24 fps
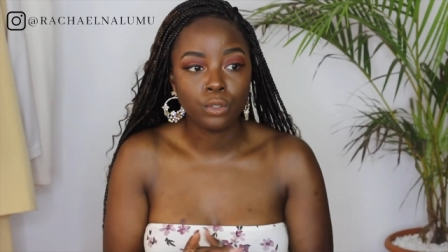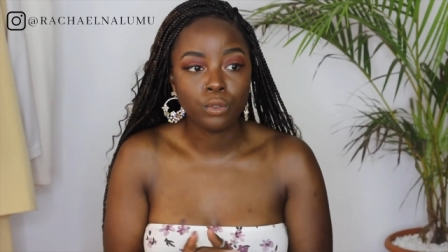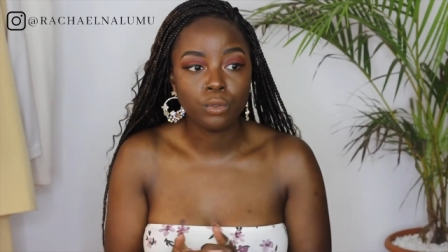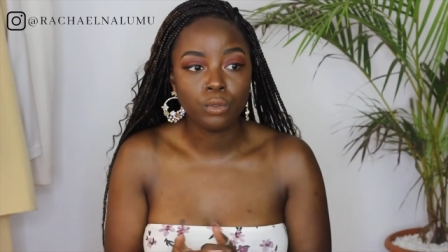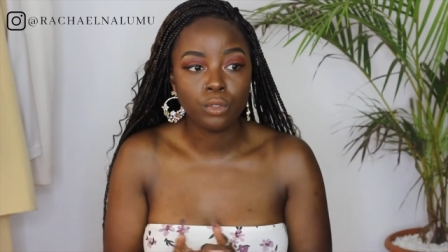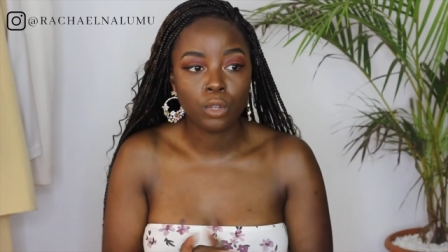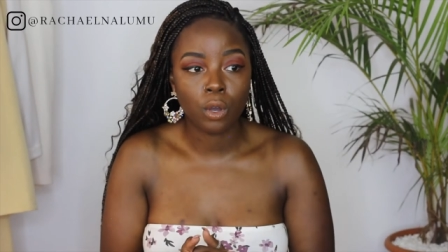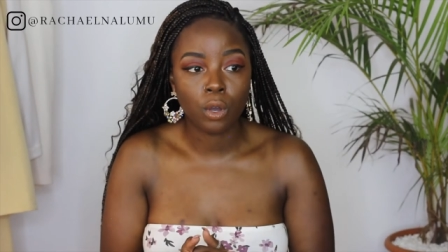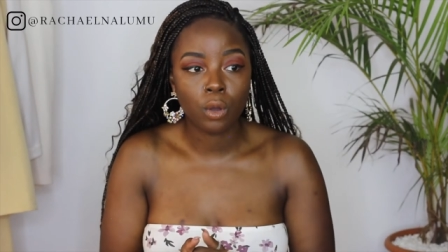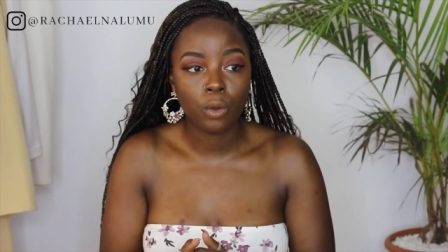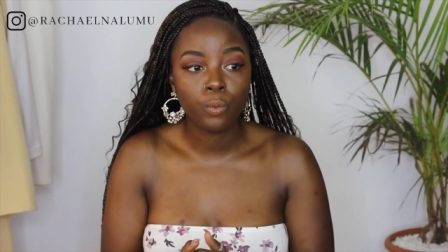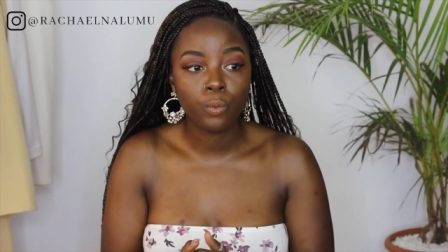
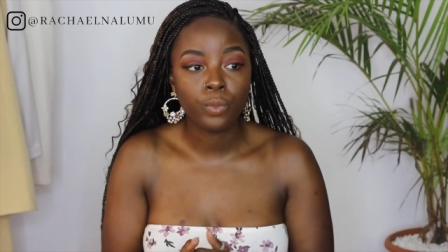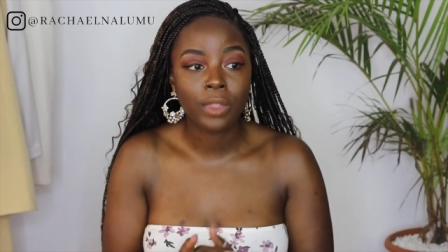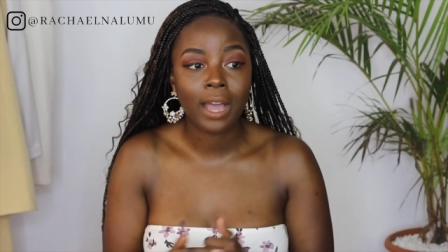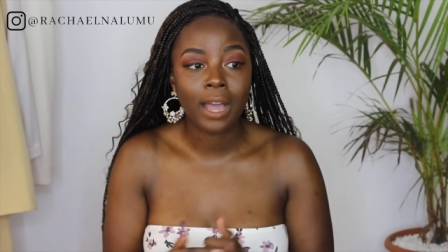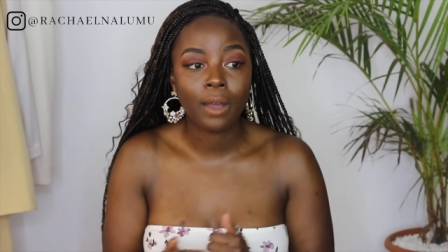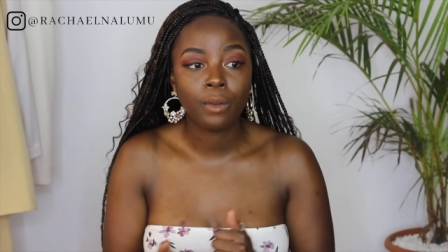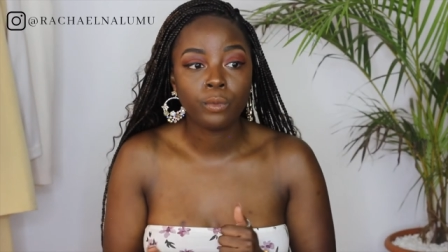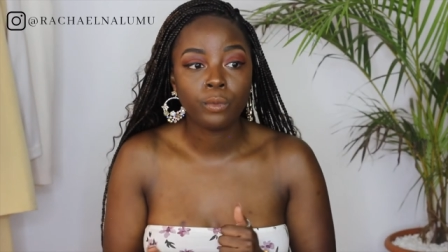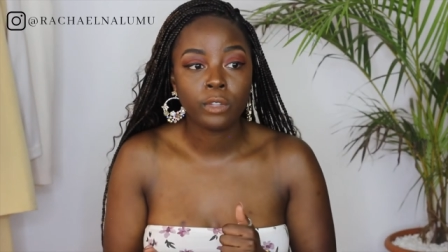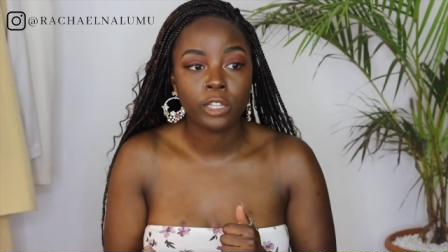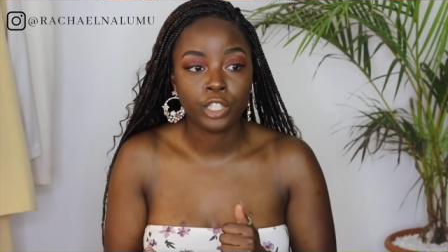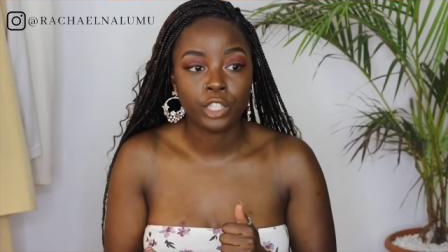do know
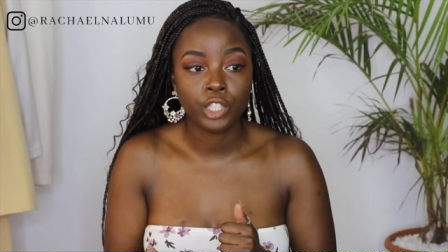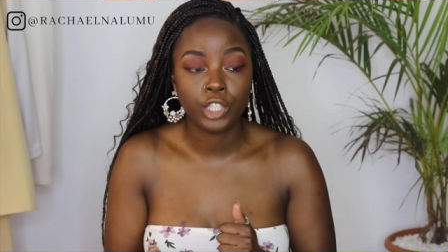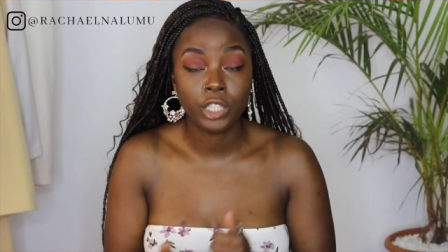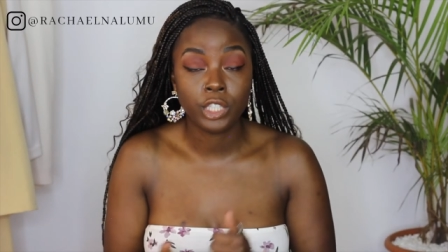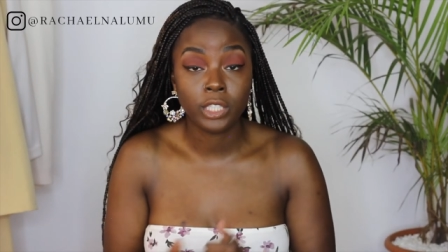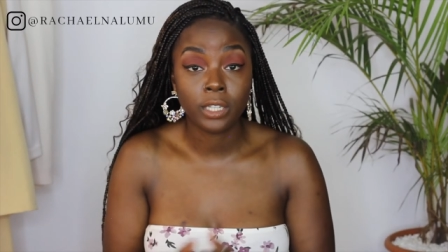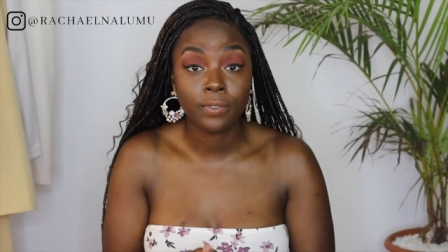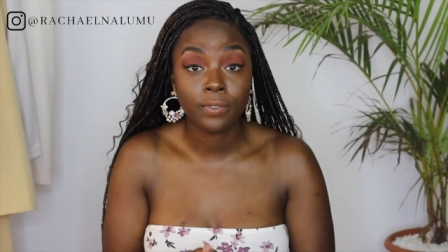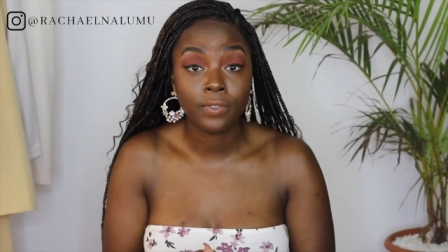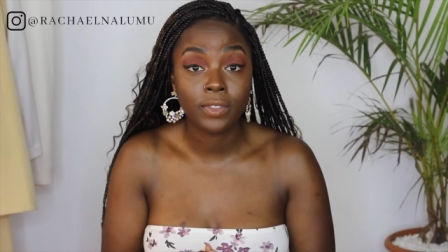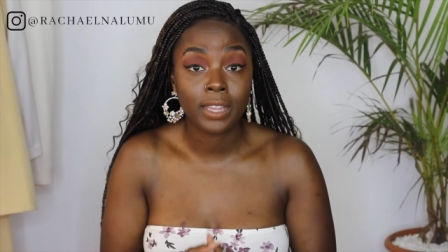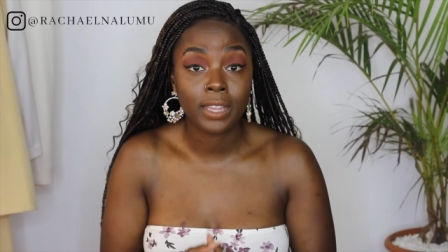that the
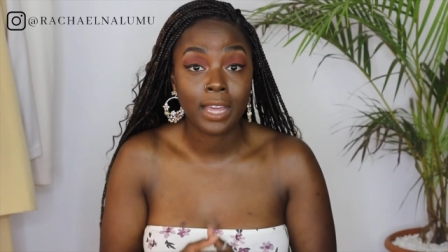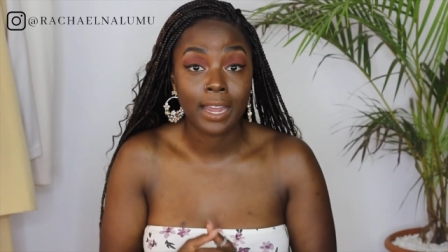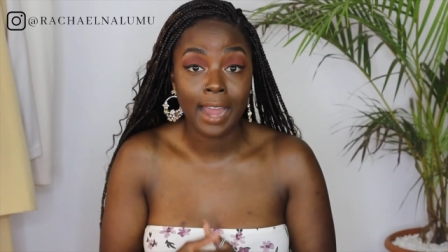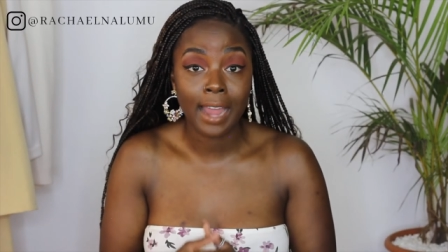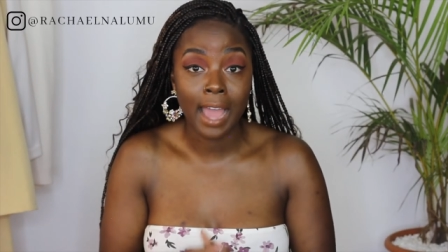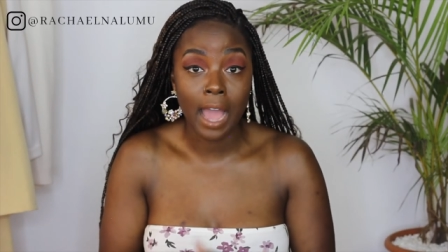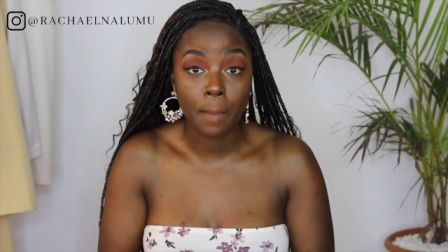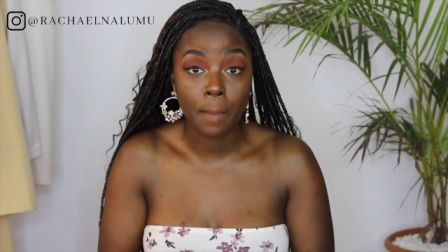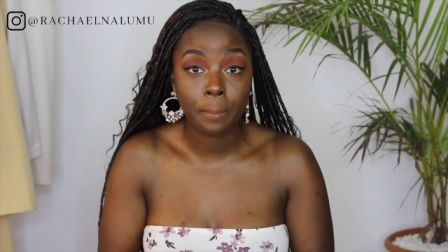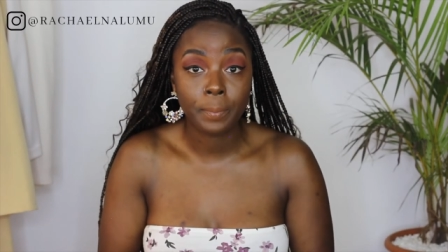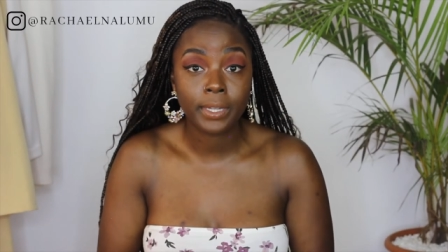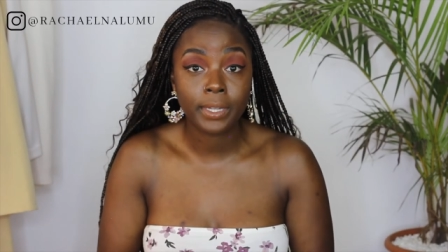shift
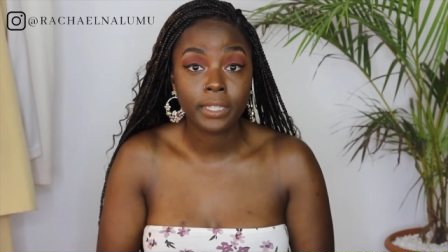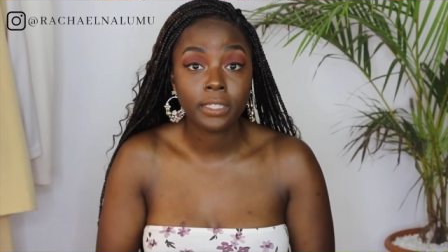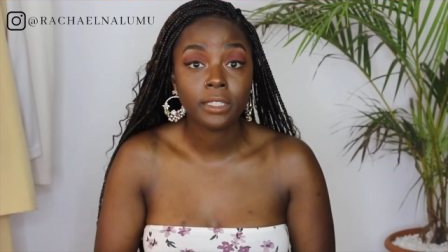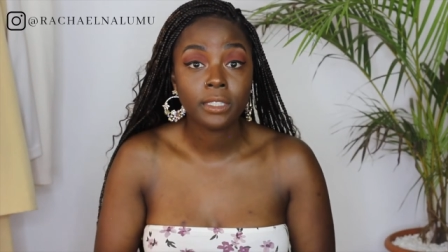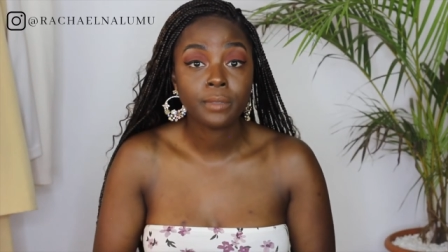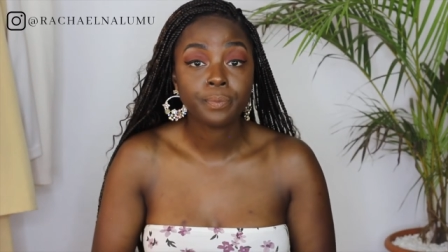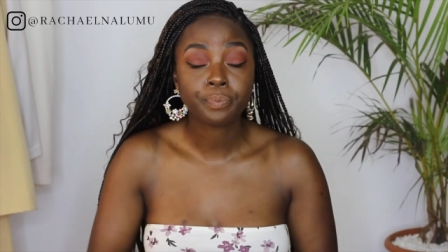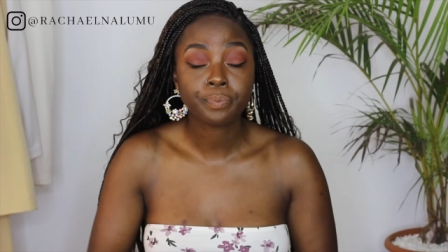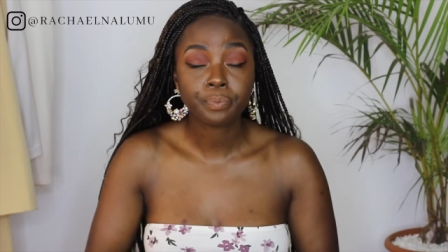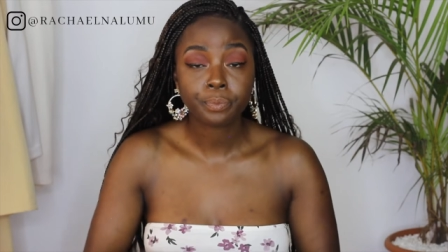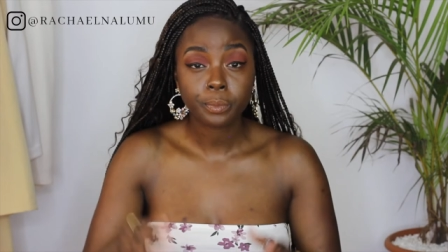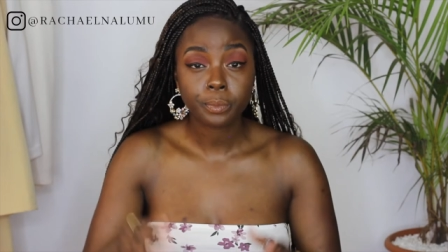that
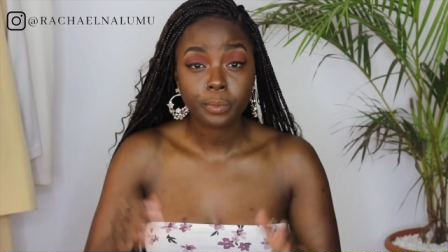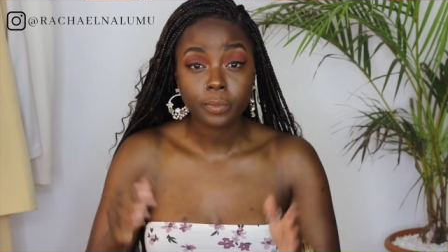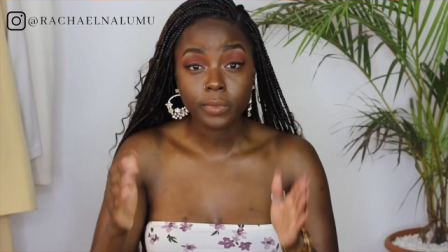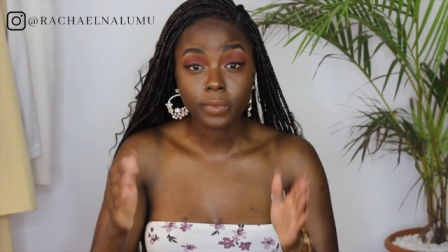happened